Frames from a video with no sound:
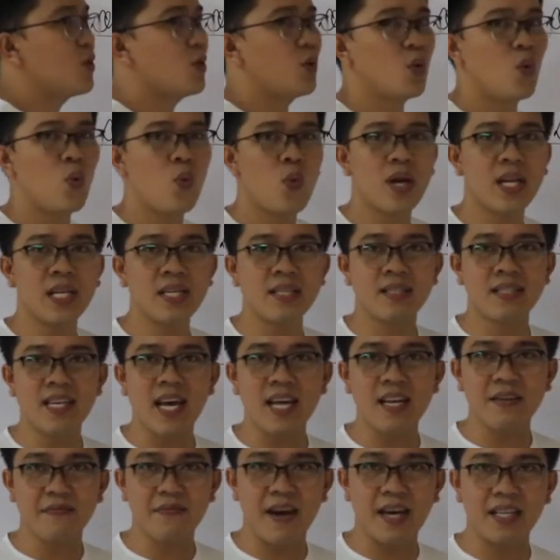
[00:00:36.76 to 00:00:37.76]
What is 10
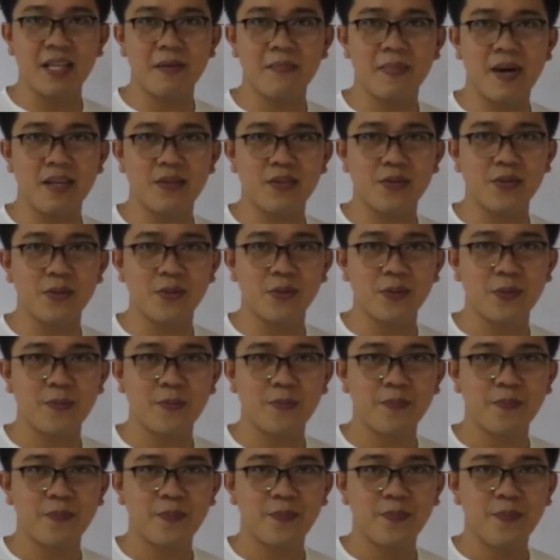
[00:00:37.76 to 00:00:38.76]
divided by 2?
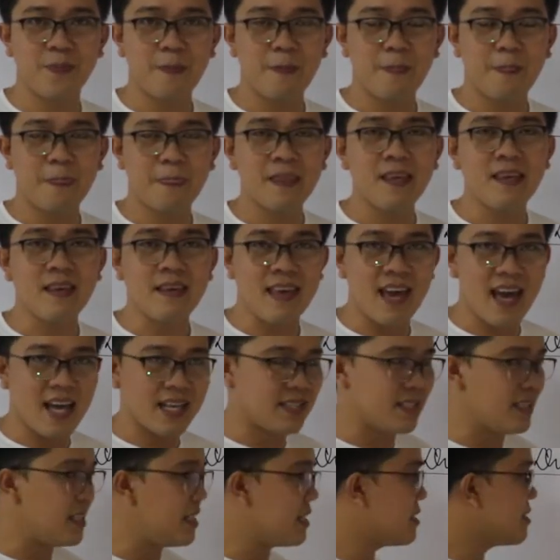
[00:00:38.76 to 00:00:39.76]

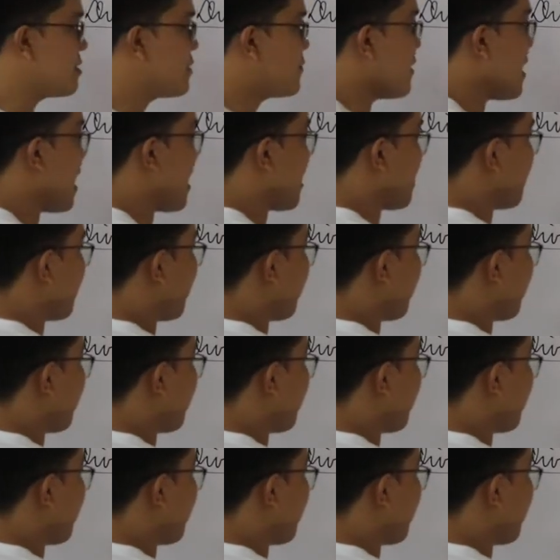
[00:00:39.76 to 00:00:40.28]
Yes, it's 5.